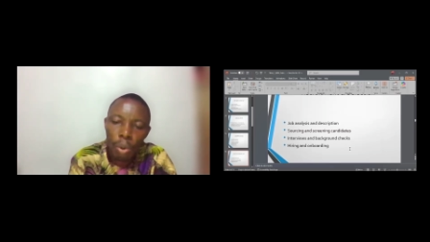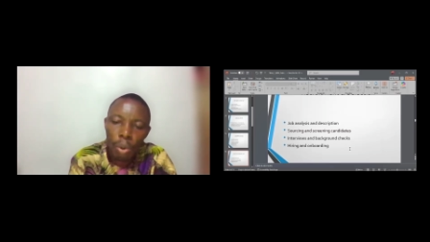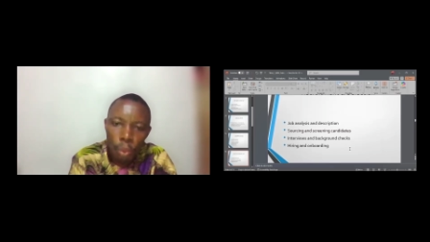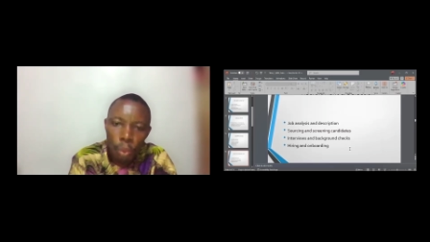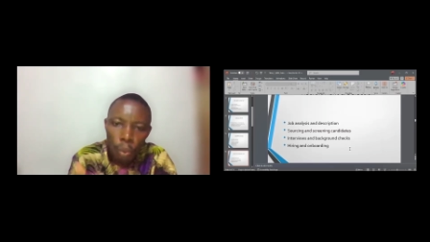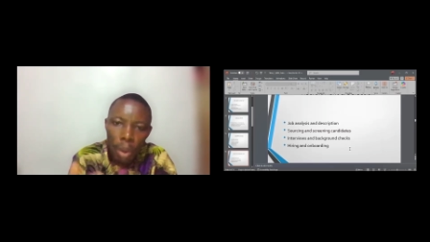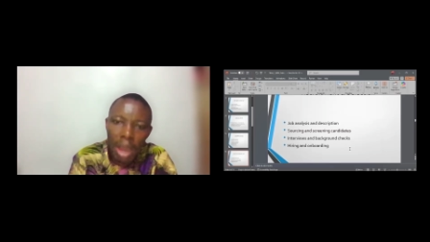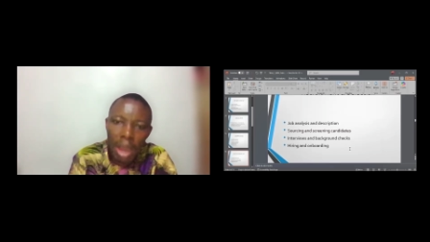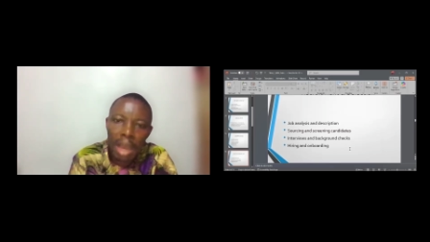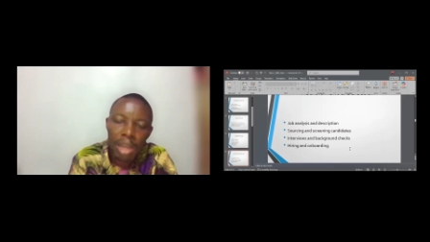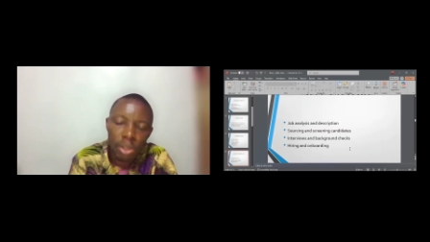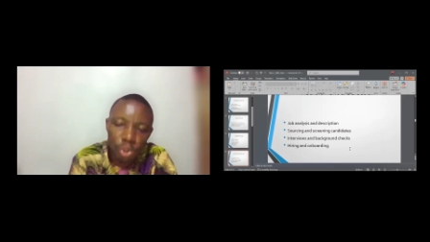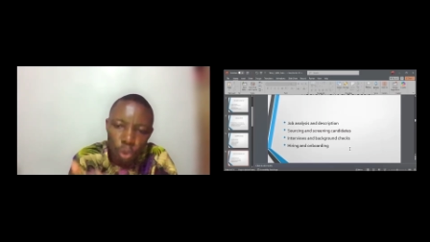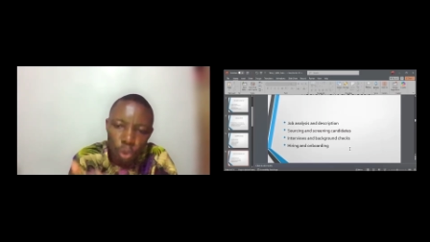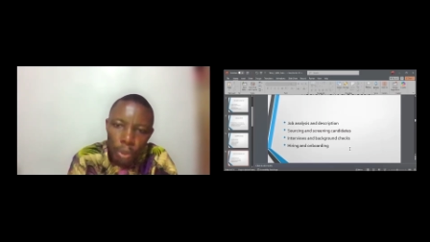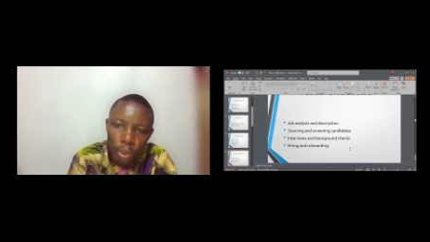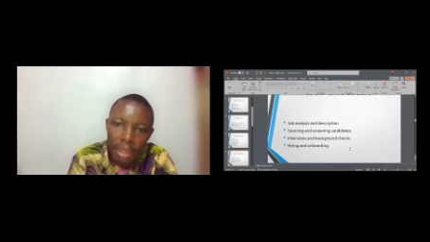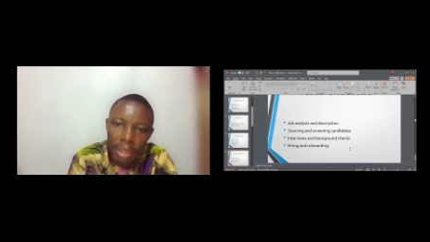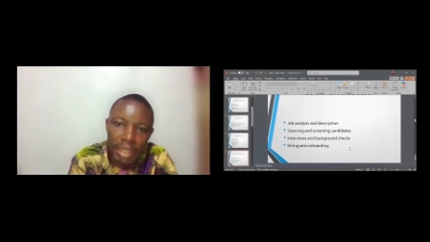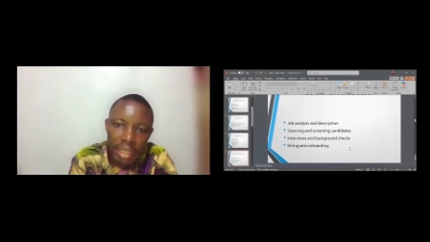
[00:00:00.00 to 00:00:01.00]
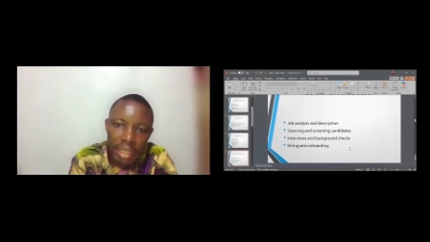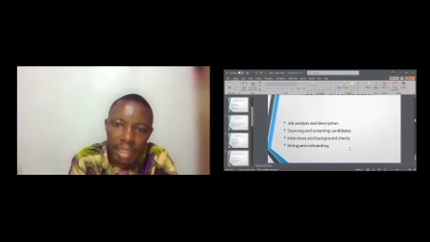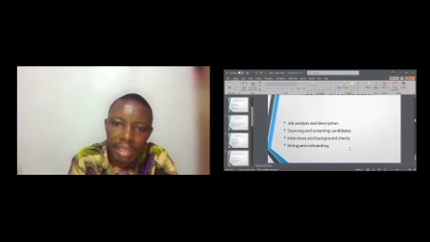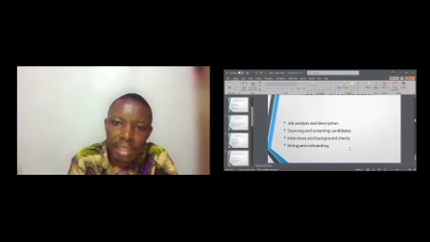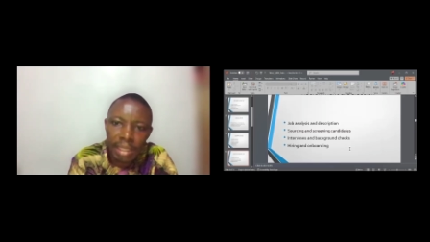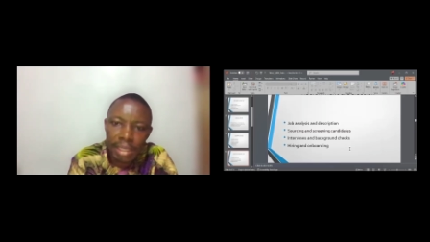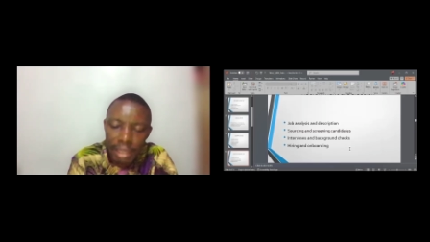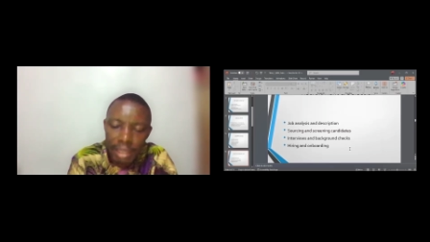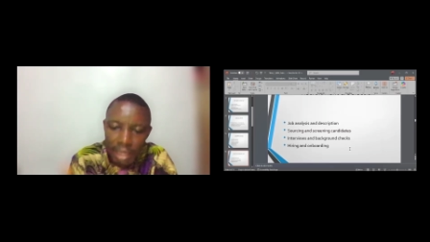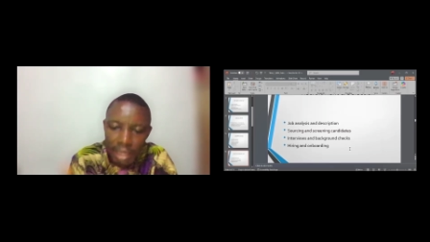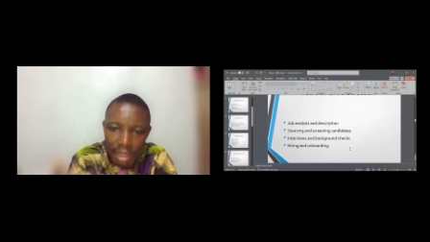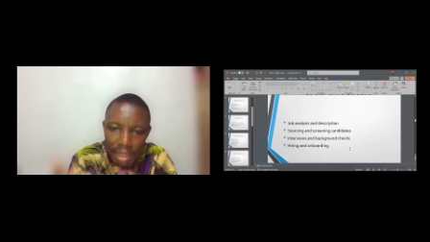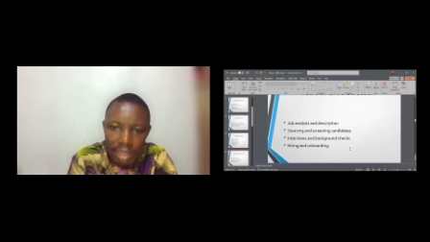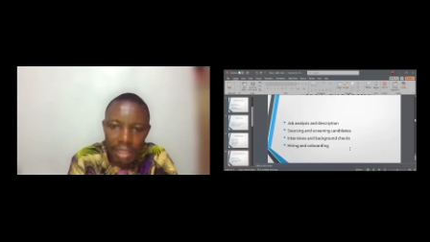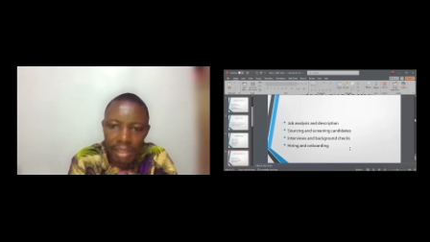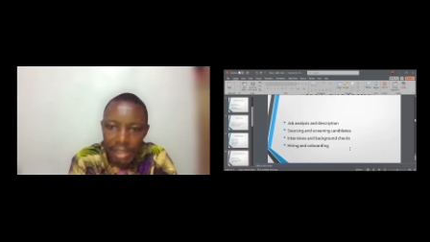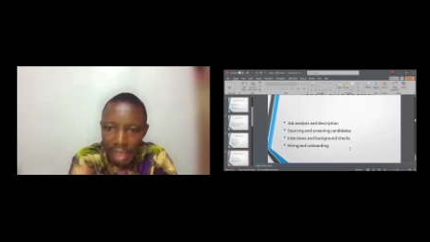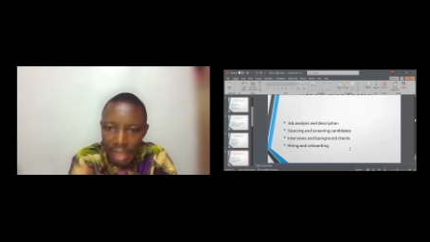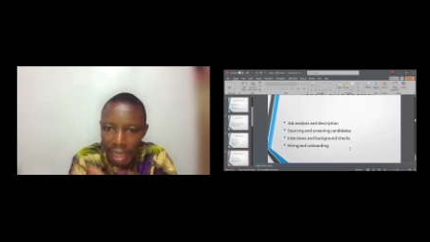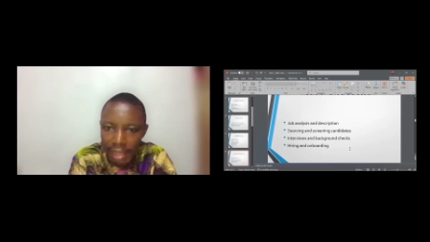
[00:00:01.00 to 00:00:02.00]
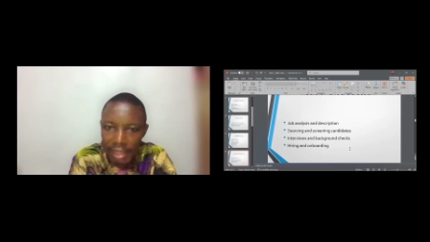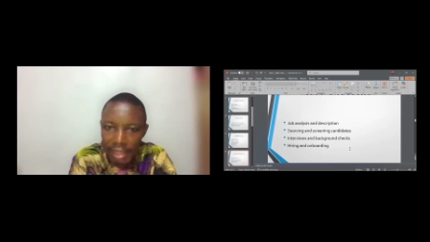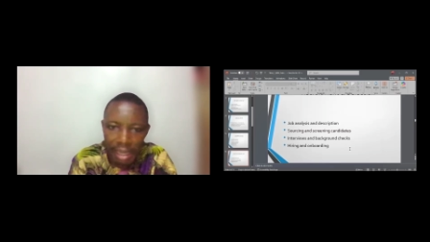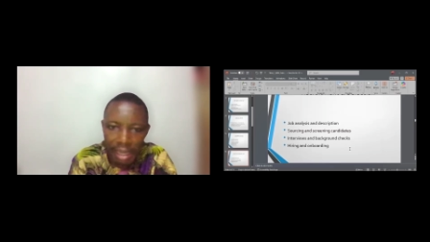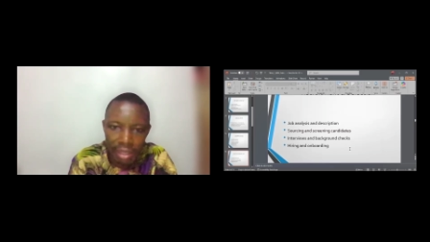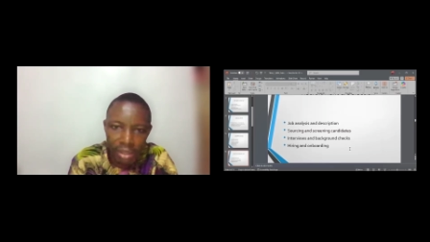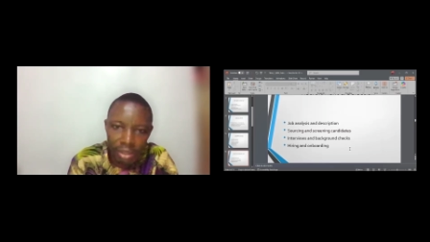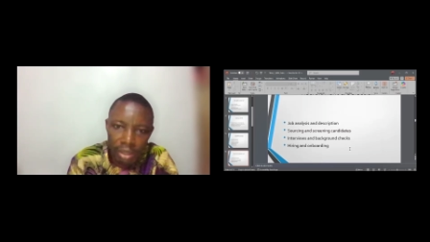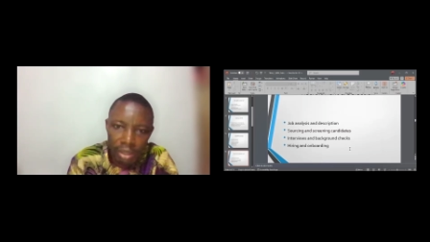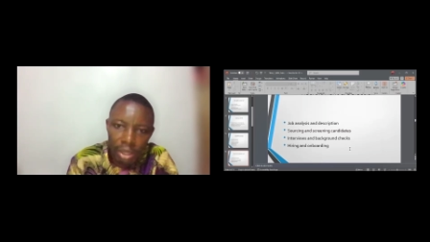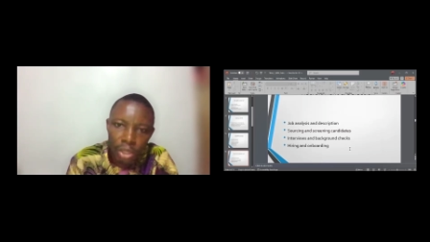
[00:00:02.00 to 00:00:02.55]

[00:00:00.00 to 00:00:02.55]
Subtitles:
Why do we need this and that?